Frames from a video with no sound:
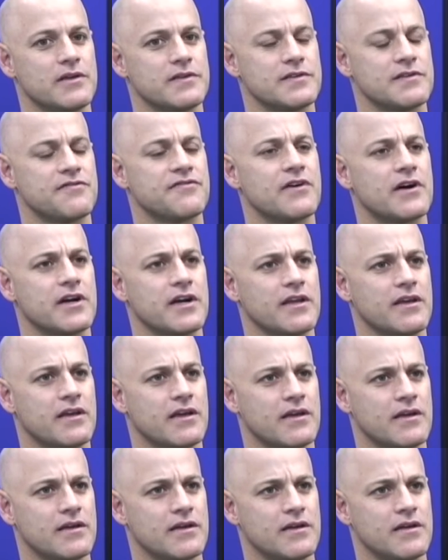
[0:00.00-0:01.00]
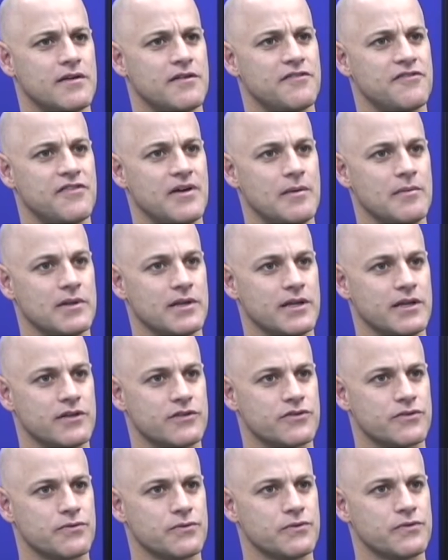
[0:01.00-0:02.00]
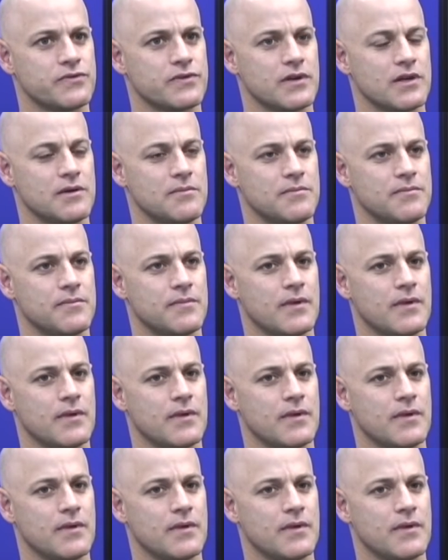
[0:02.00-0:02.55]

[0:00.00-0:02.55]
Sephardi family in Jerusalem.